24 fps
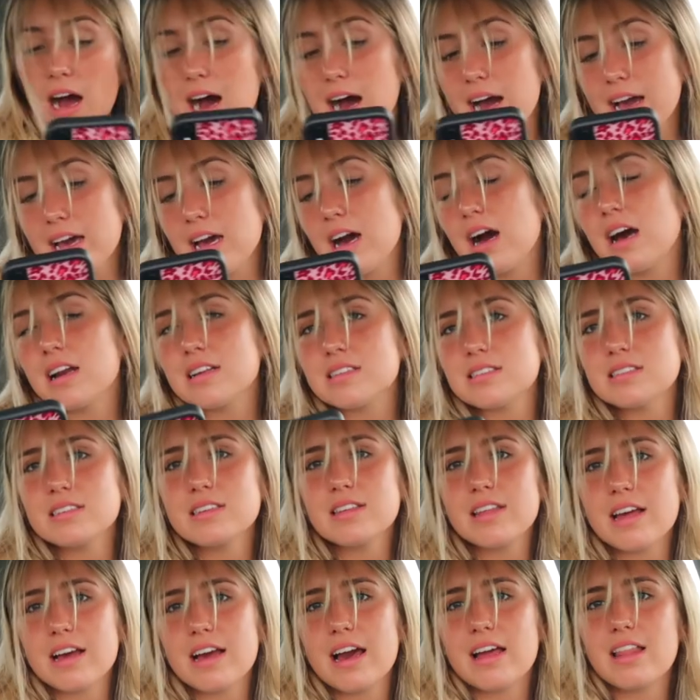I honestly
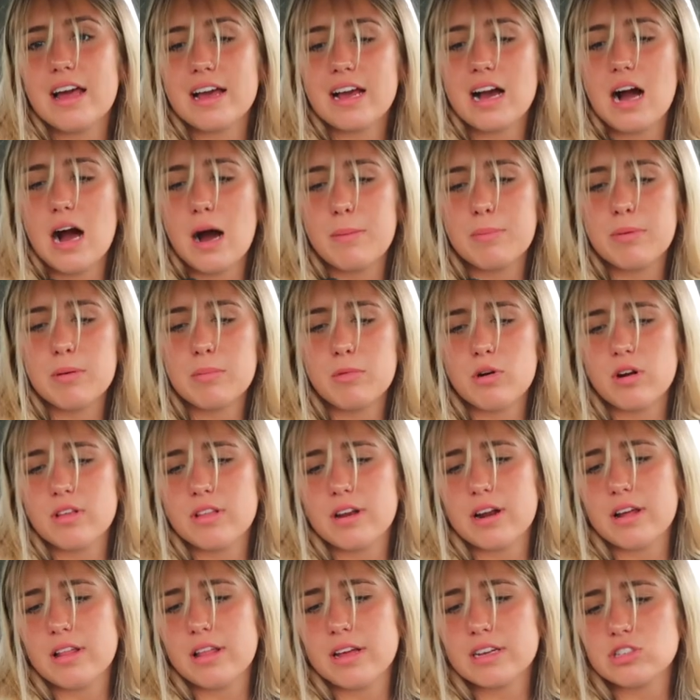think I like Hopper more
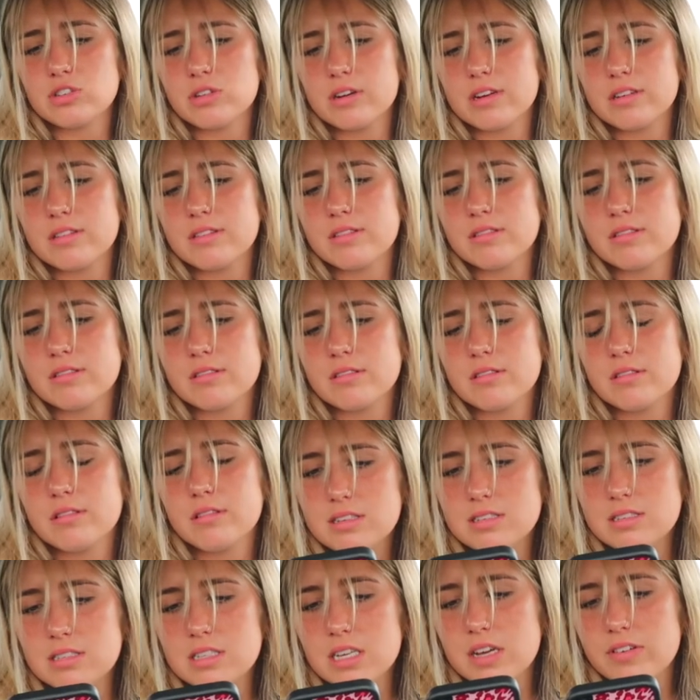than I like Joyce.
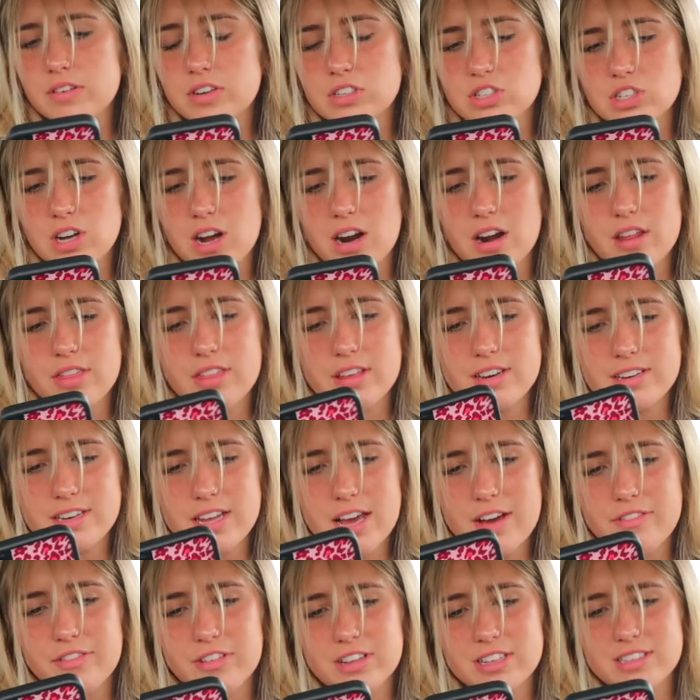Steve or Jonathan?
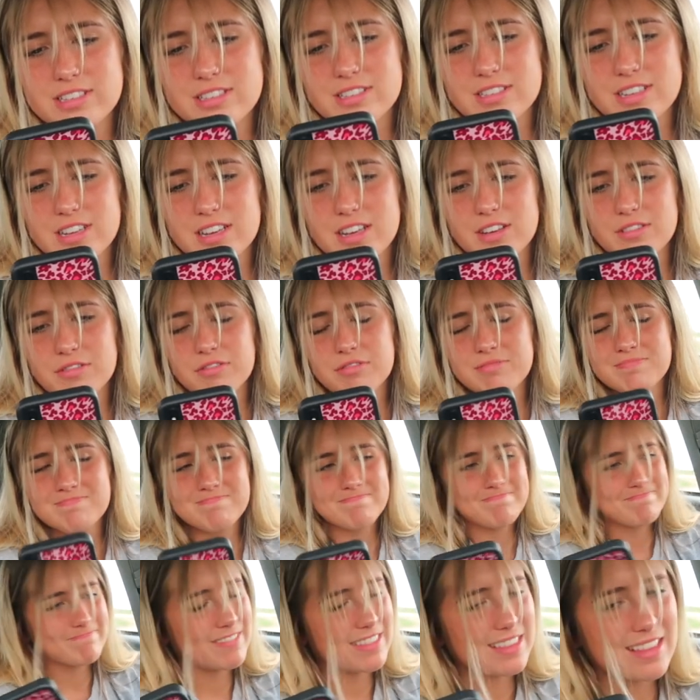Definitely Steve.
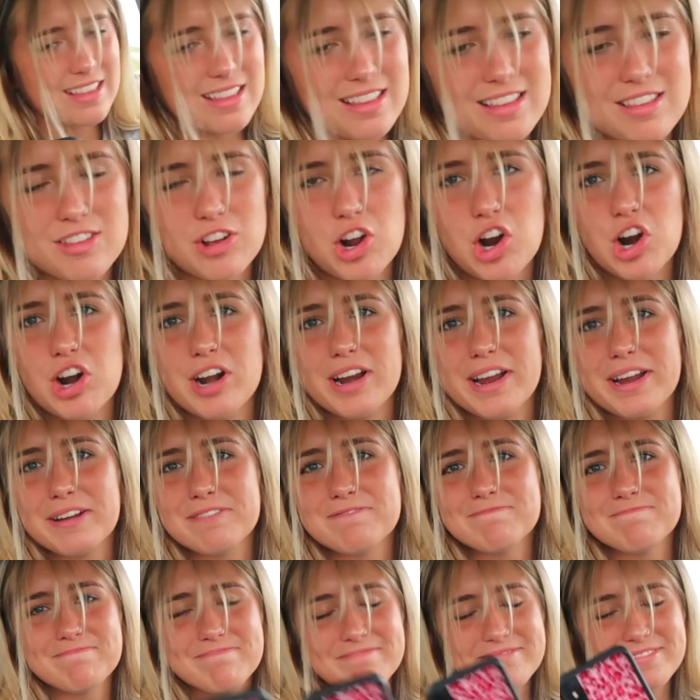Sorry.
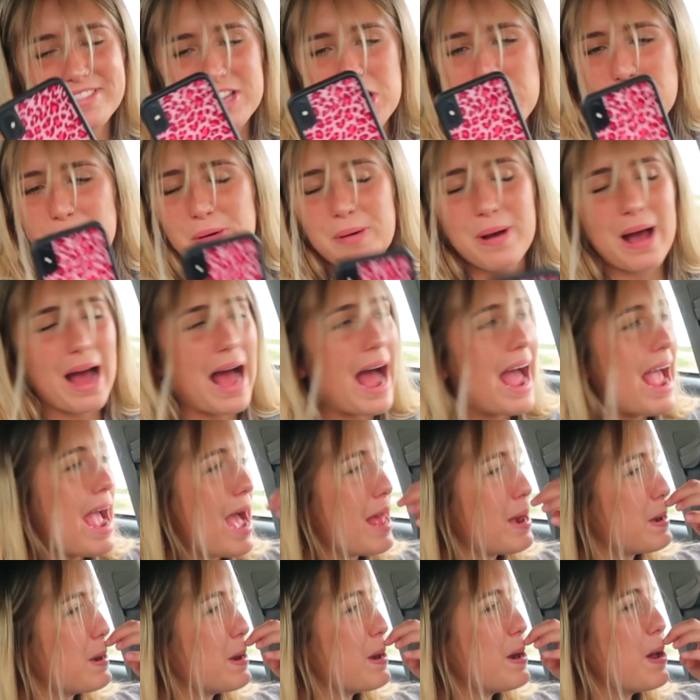No, I
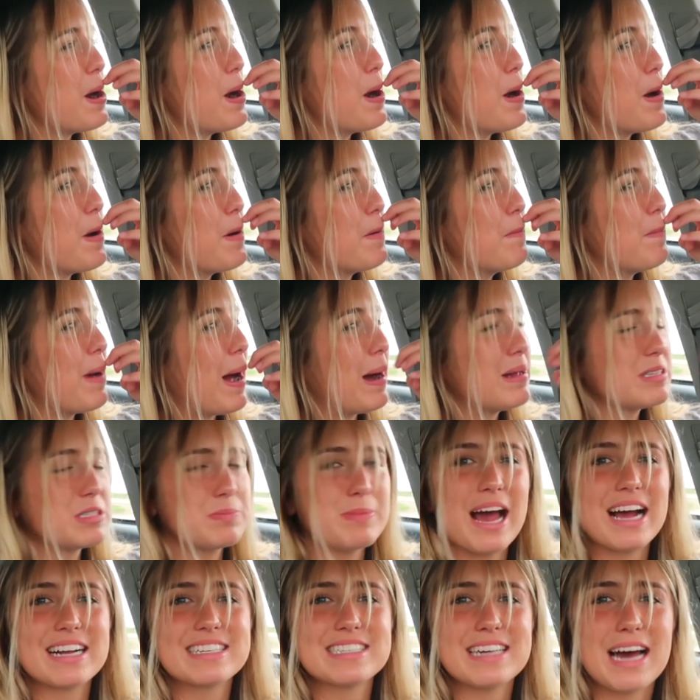had no bounce
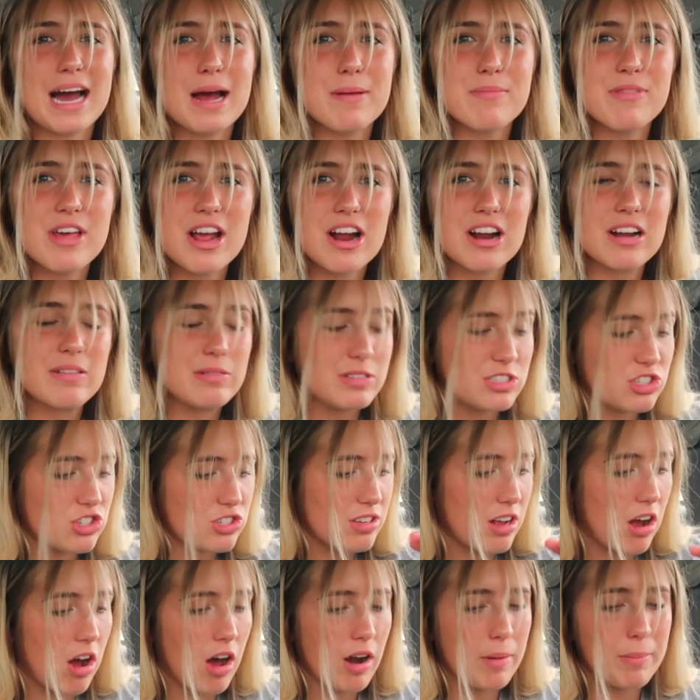back time there. It was
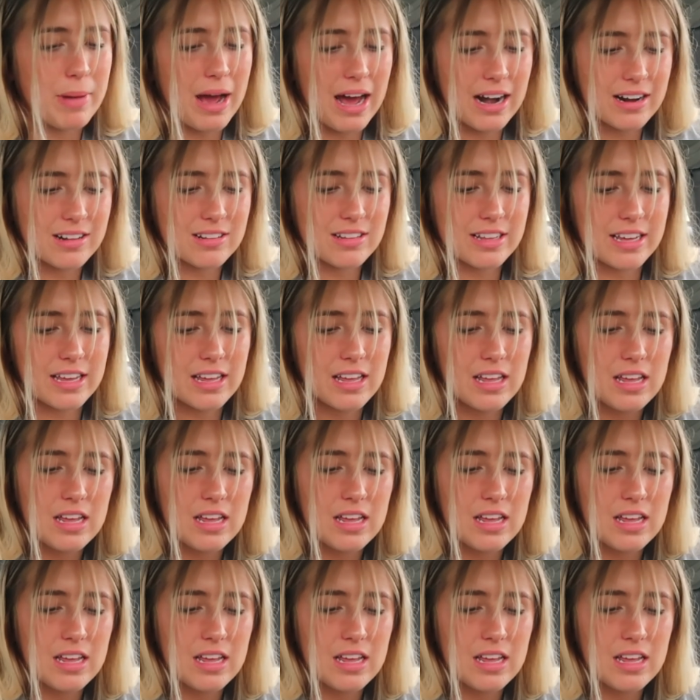just automatically.